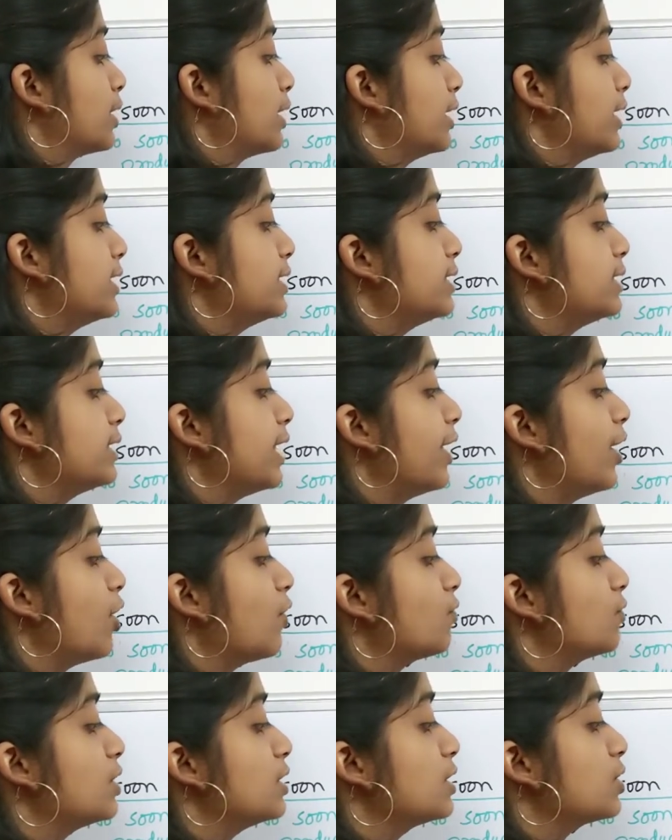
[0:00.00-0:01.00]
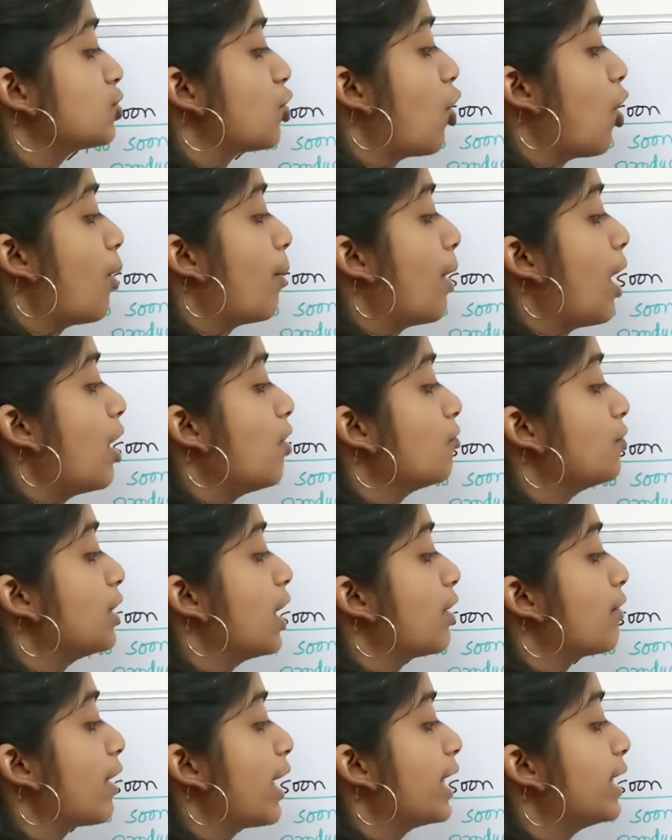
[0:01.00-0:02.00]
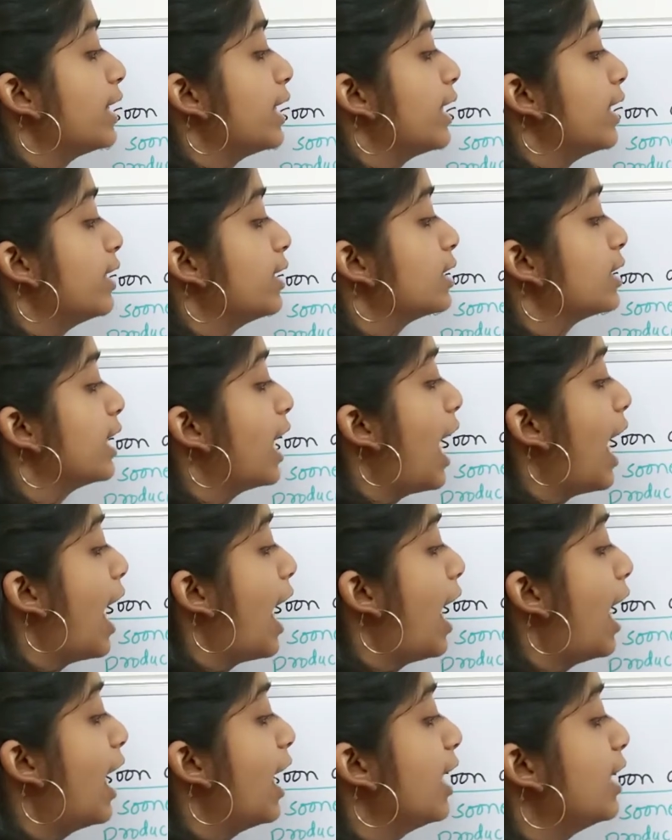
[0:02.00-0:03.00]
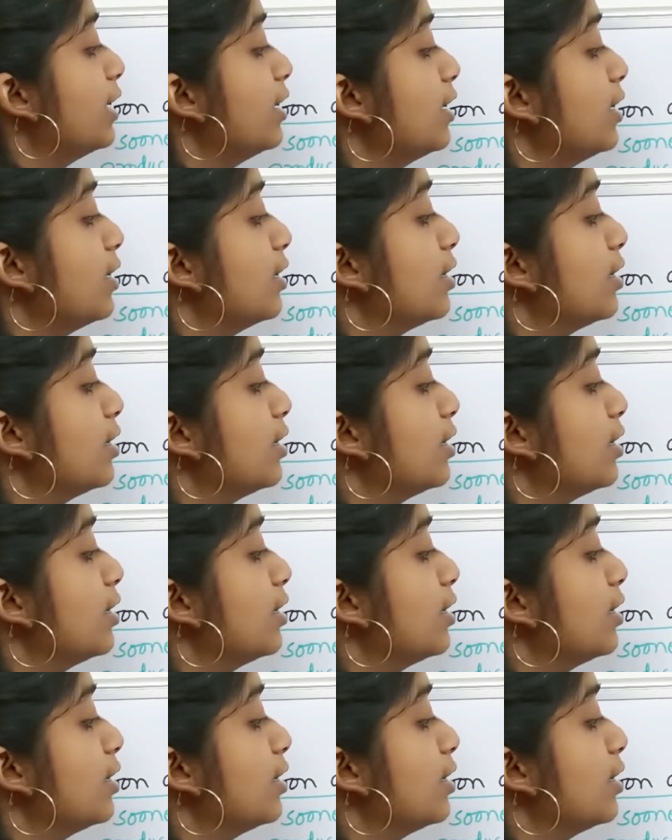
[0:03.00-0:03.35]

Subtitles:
Instead of this comma, we are writing than